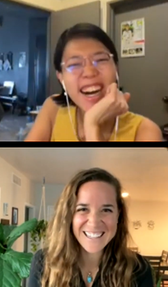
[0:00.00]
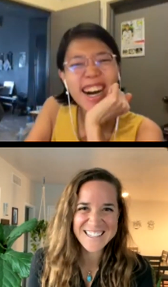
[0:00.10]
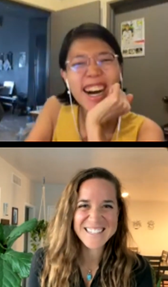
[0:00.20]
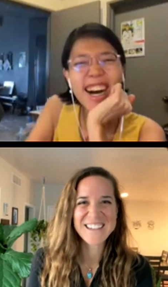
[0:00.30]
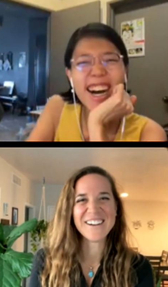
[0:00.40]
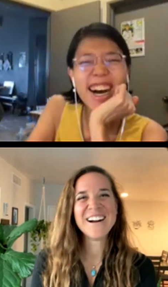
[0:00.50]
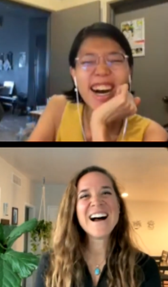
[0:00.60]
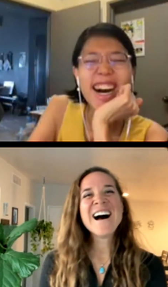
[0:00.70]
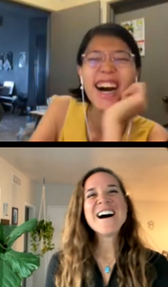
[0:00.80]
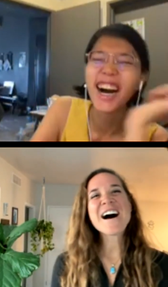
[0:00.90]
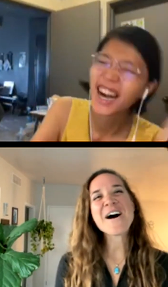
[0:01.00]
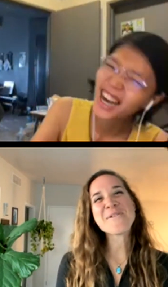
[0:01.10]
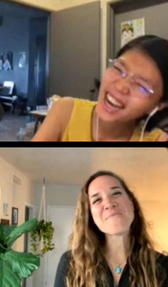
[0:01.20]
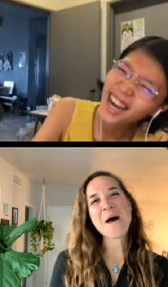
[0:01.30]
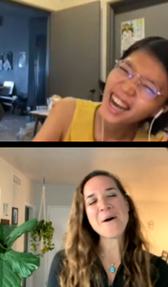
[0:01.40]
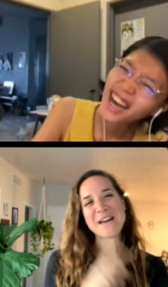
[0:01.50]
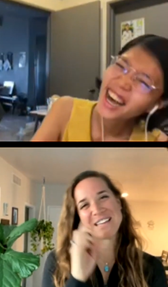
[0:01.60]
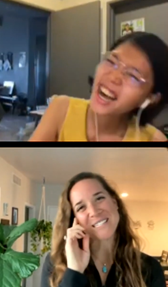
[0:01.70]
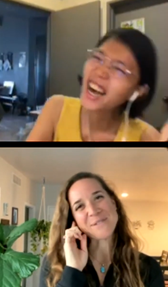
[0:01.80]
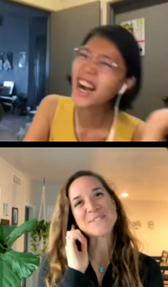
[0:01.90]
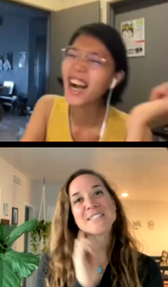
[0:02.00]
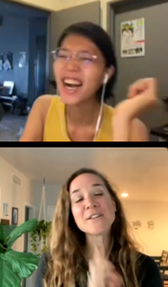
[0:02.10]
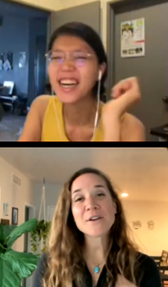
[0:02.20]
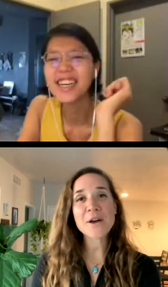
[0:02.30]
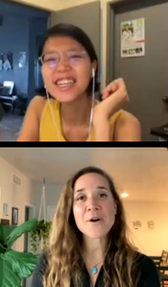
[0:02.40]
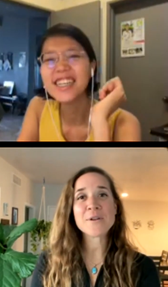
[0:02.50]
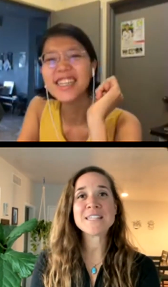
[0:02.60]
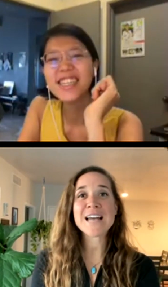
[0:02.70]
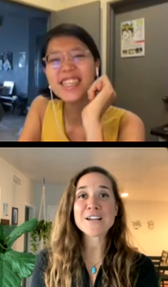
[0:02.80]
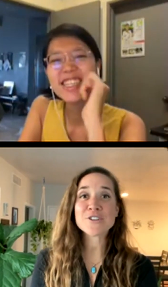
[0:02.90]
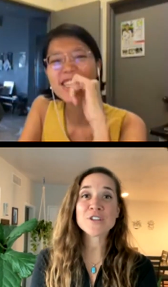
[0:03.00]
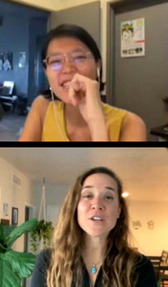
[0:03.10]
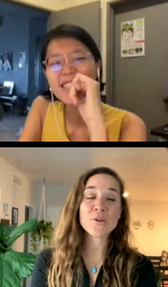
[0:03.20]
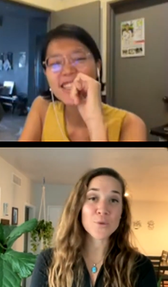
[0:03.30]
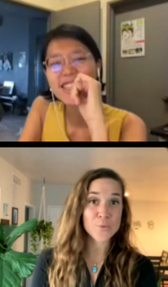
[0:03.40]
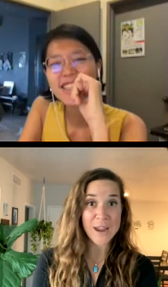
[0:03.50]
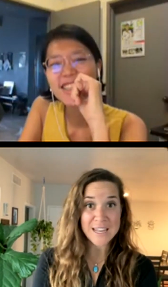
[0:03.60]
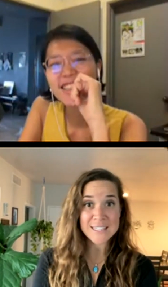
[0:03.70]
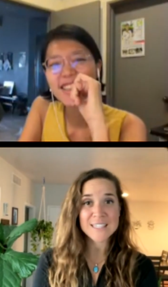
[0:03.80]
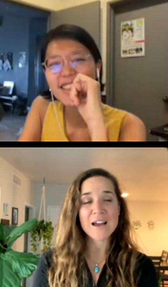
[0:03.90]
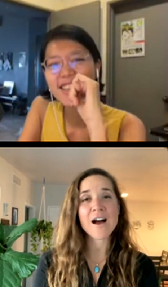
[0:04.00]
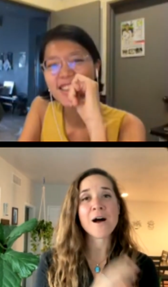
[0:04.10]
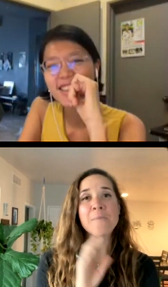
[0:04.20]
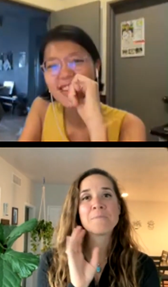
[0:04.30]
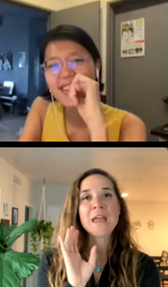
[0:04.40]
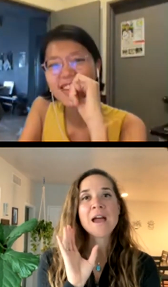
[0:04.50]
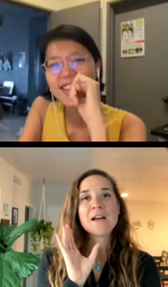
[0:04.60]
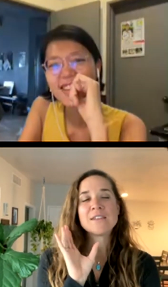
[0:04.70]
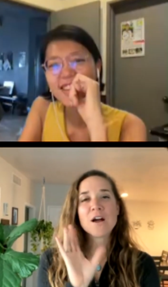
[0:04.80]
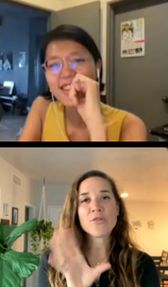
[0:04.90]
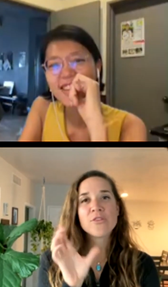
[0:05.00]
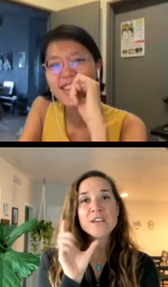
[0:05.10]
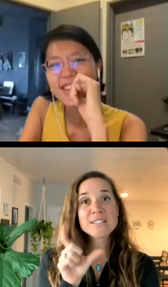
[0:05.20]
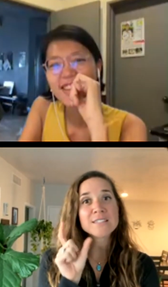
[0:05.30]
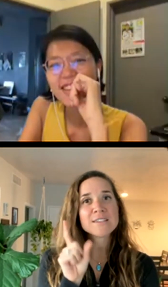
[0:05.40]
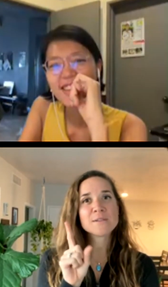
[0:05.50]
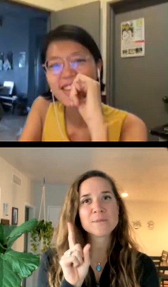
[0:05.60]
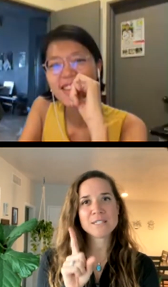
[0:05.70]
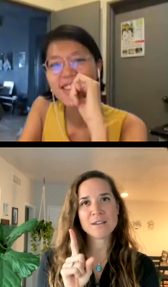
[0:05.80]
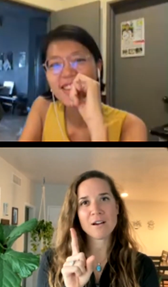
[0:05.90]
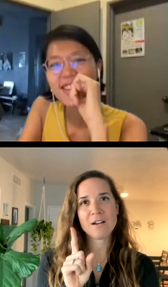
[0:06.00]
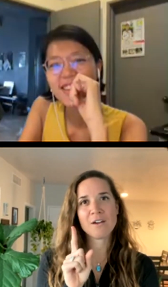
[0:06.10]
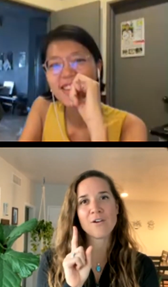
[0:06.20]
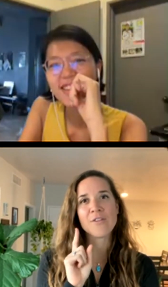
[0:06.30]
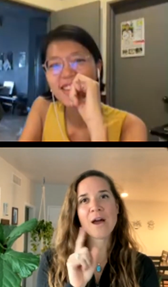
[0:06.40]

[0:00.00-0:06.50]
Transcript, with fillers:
Speaker 1: so, um, okay, so silicone is actually great. Um, now this is a material